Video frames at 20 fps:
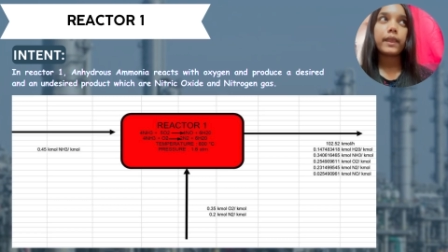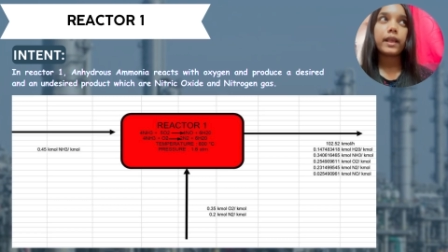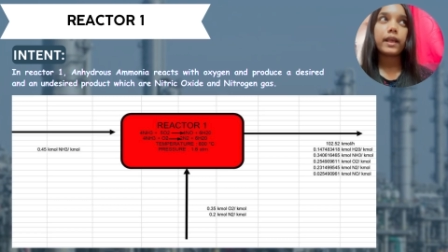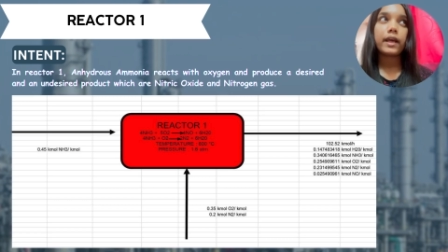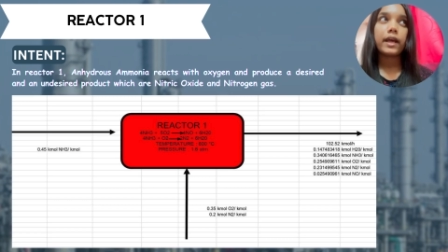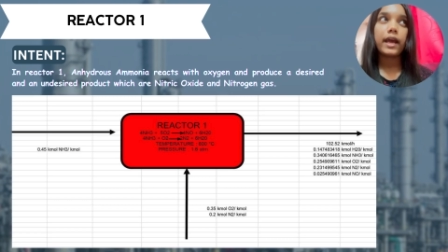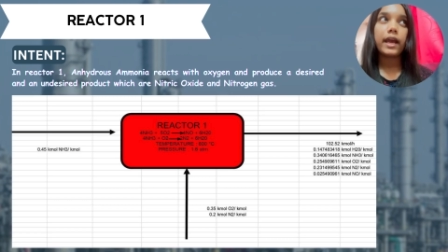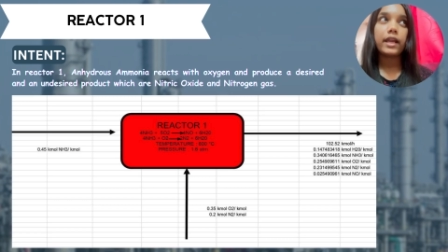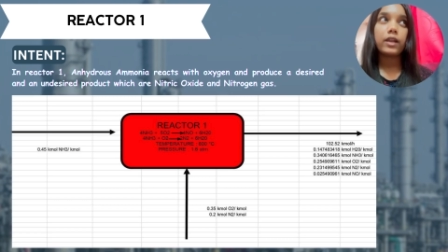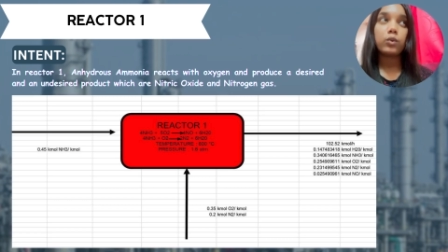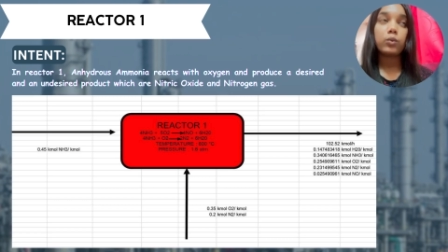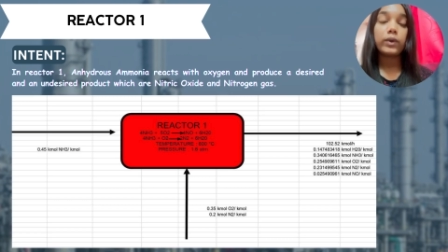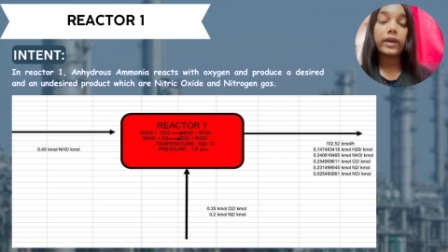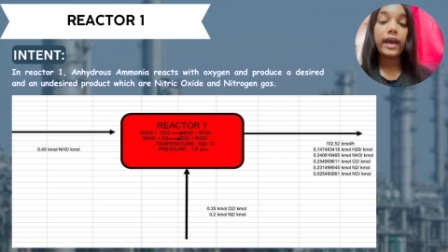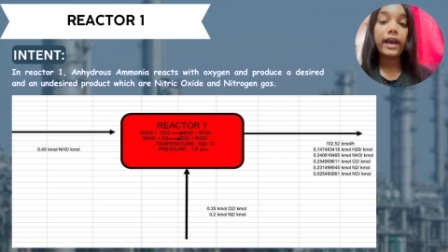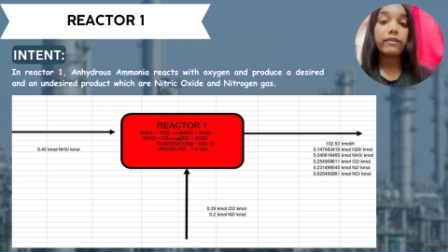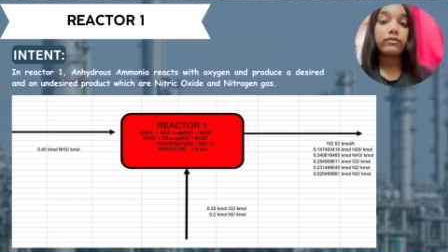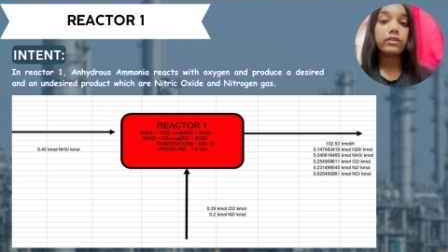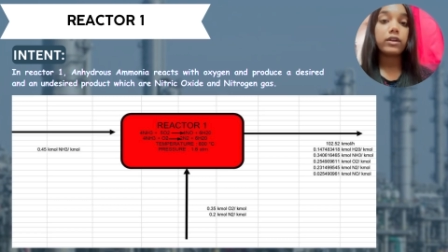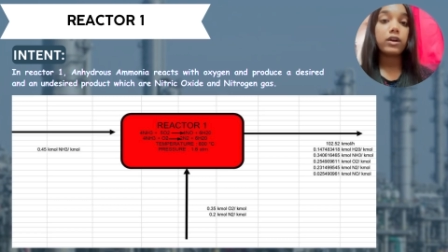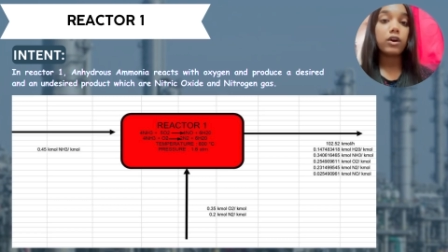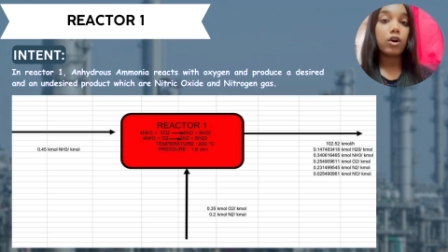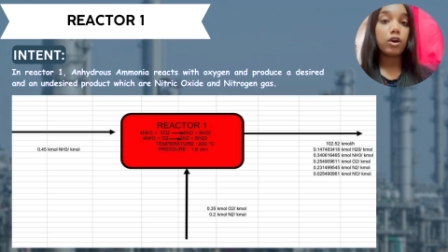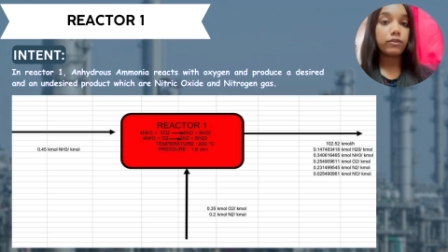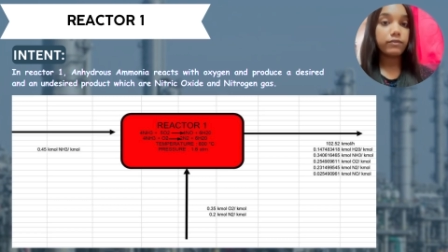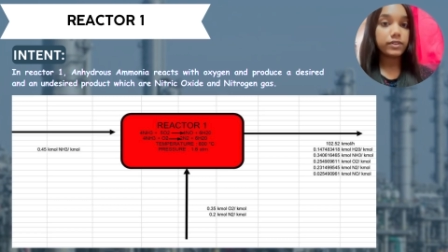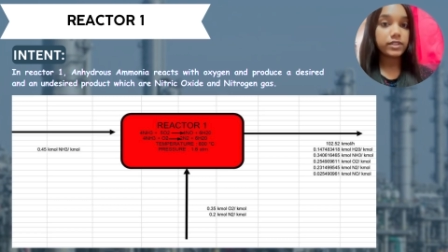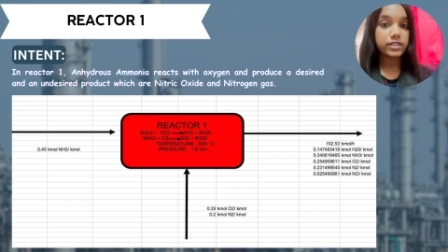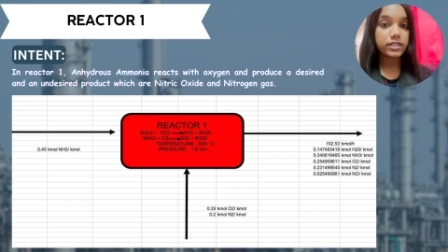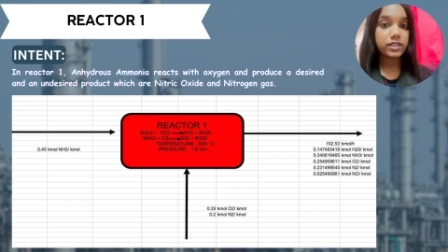and we have the
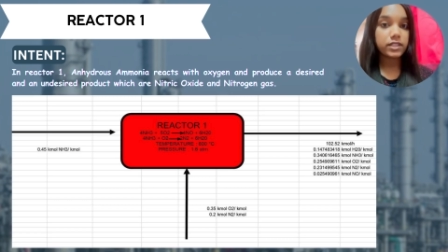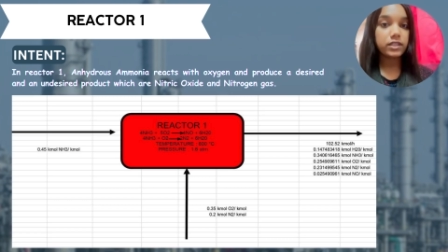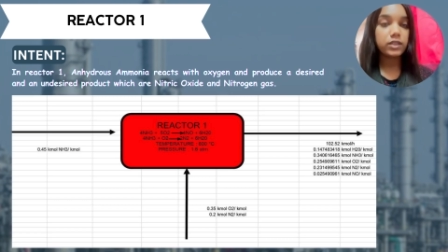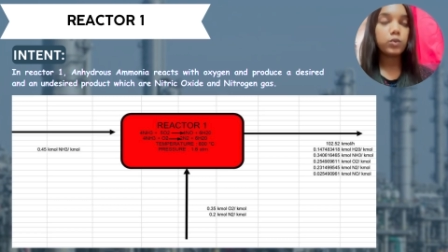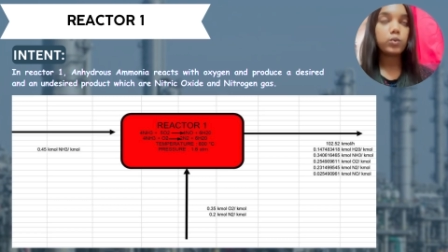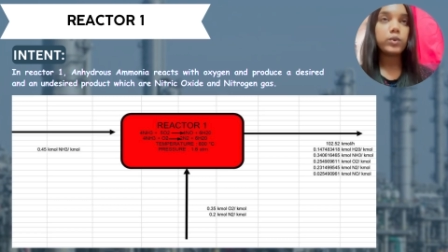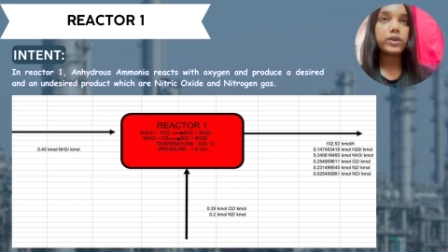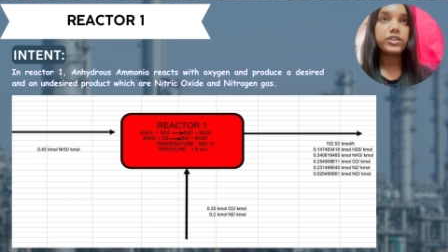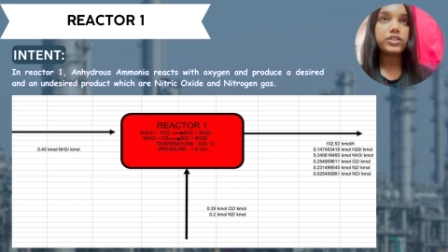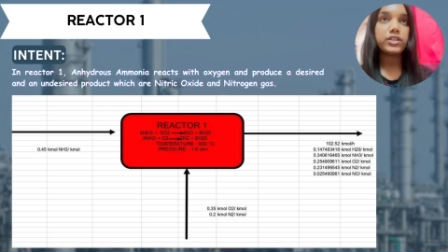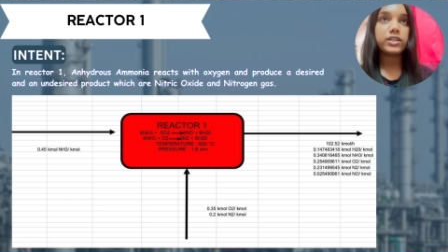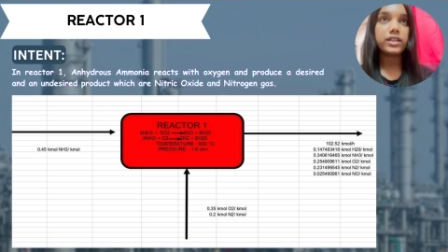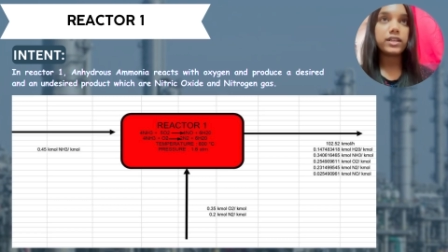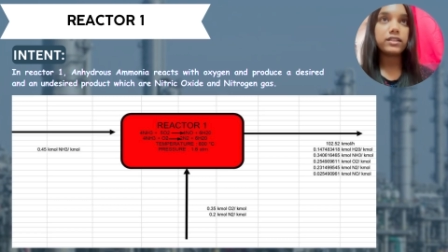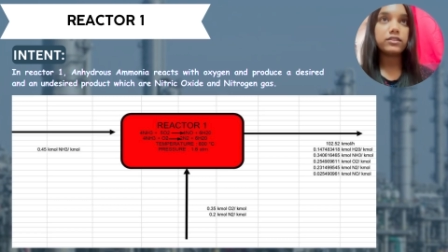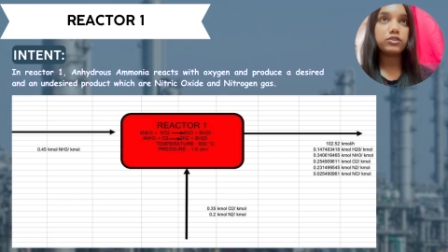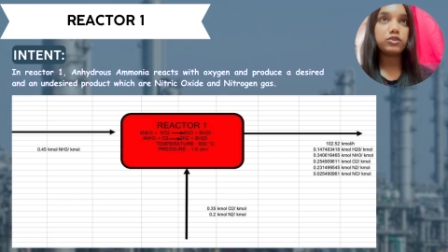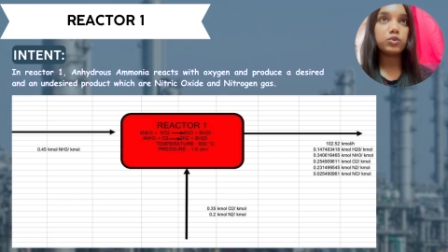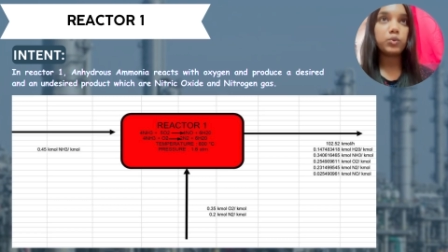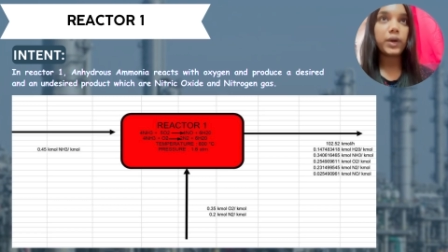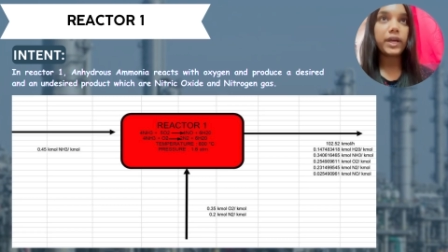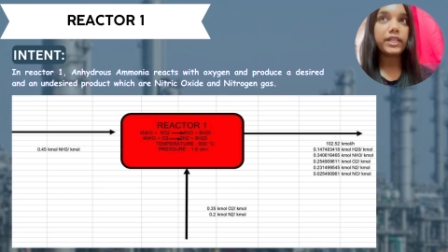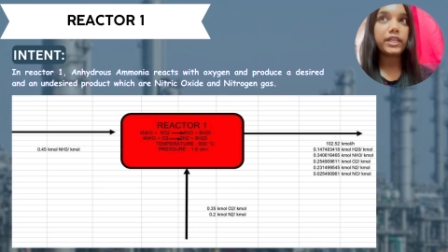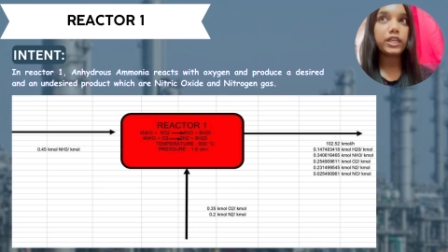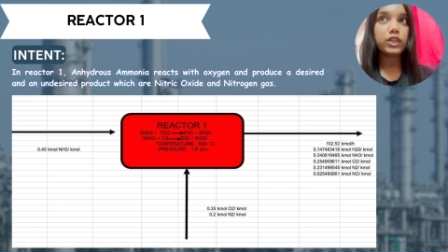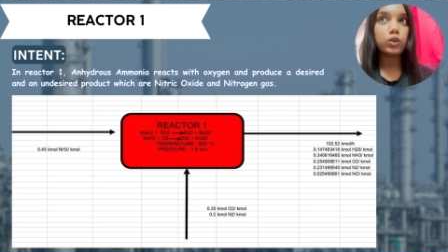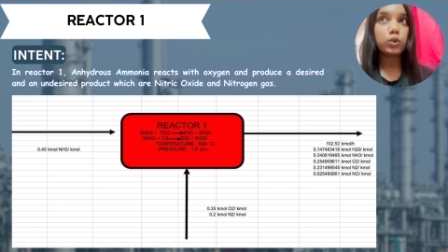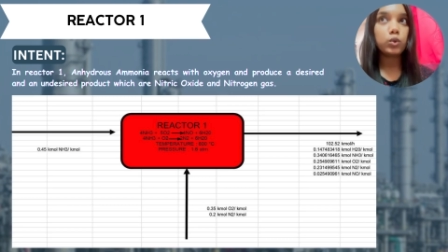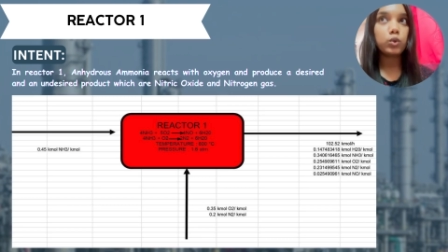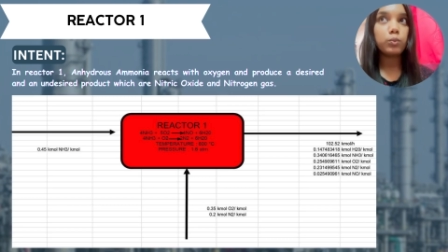conversion, which is
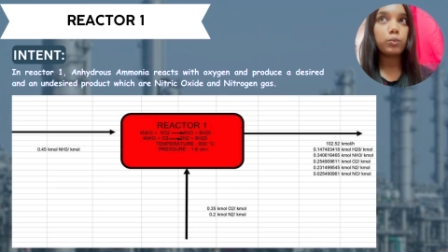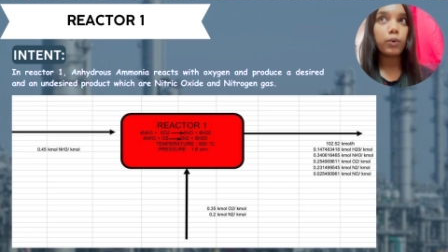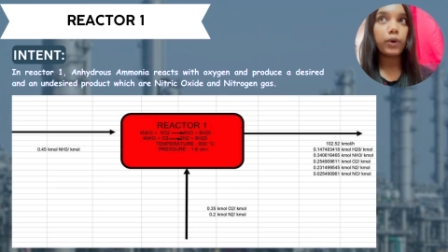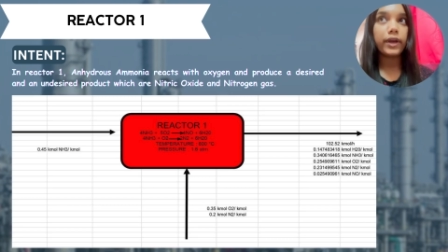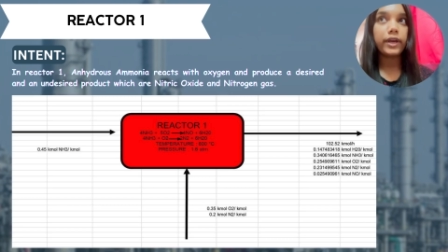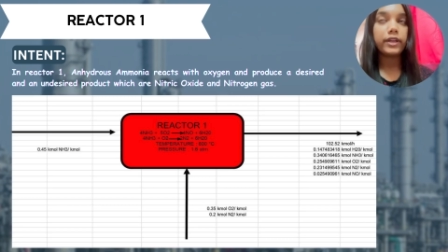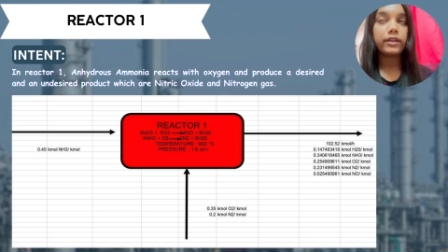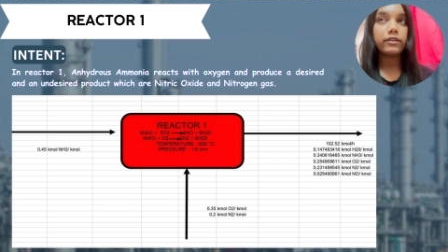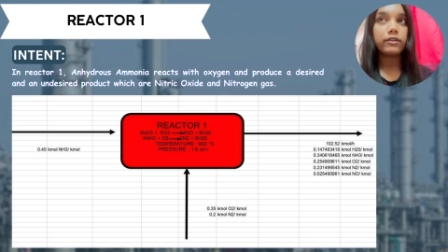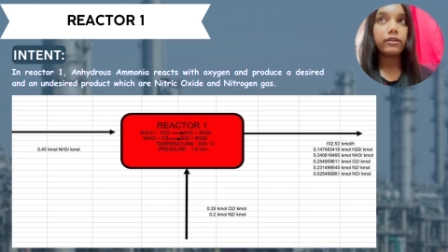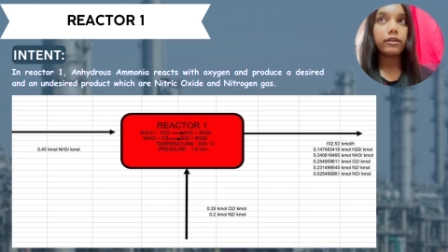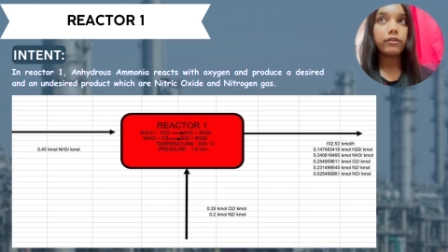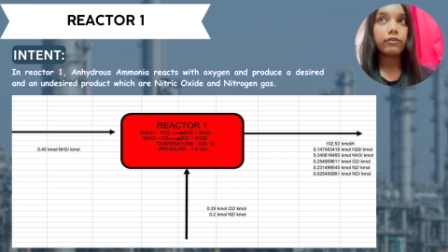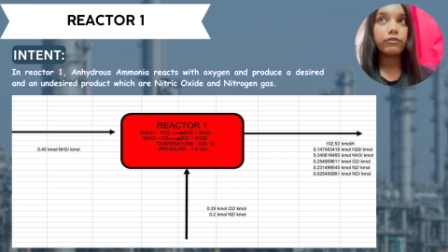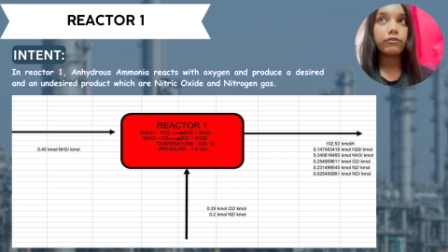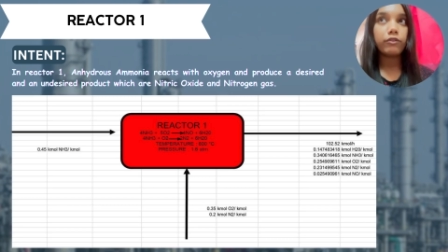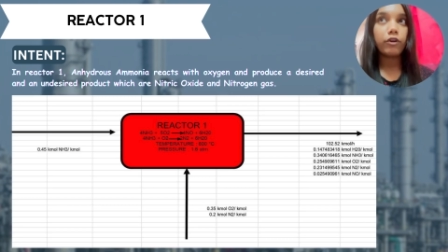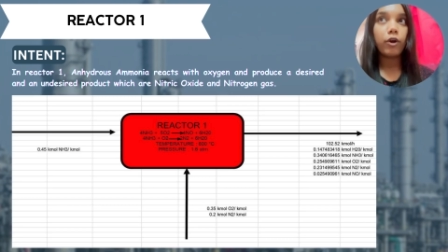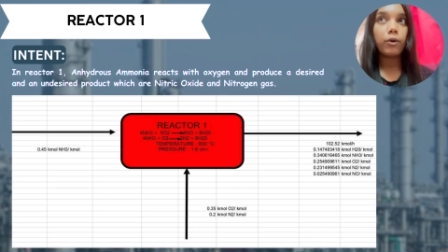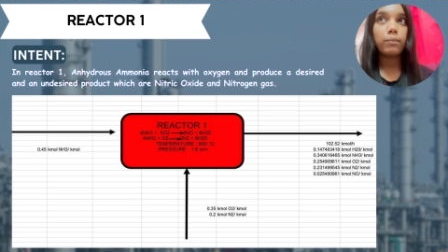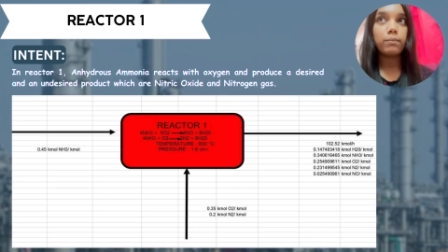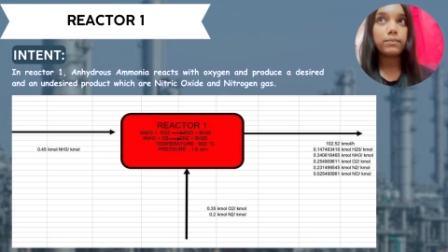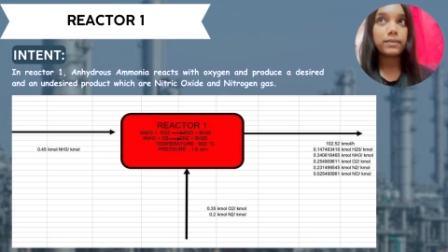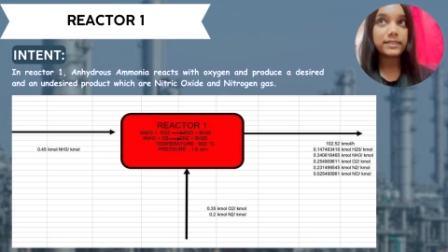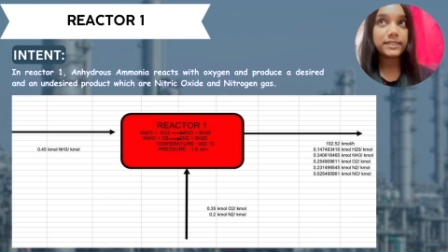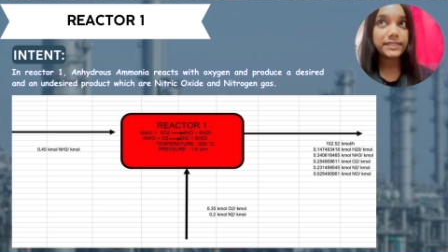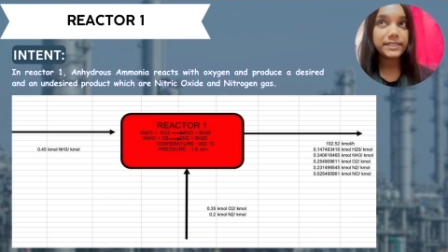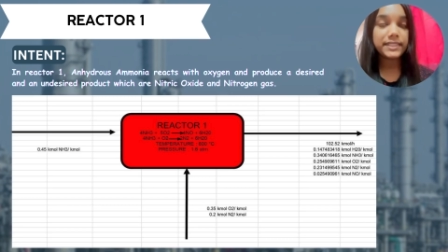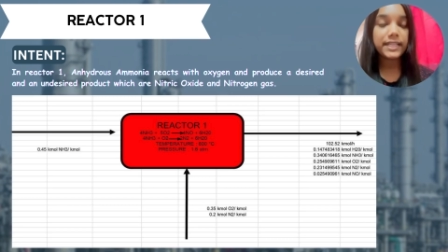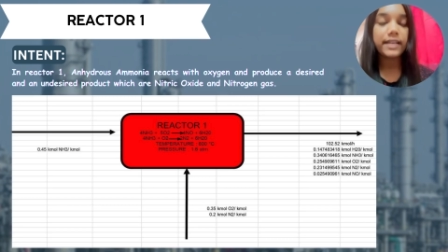
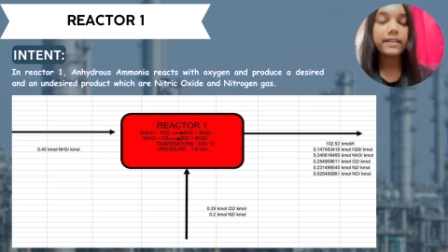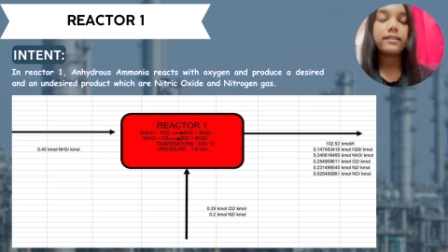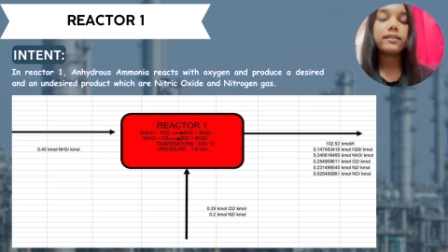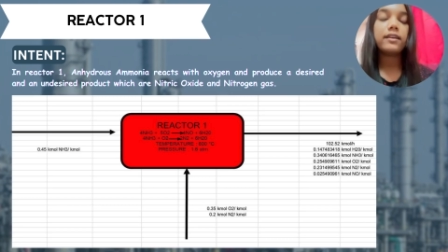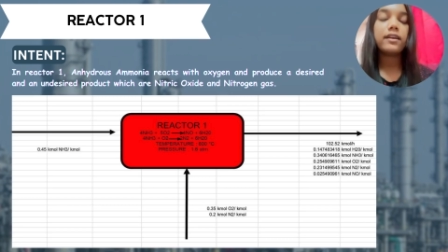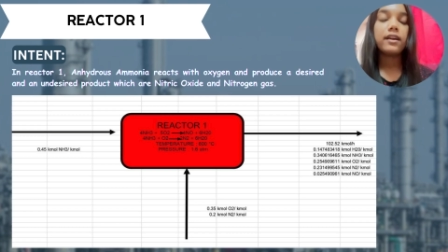22.4%.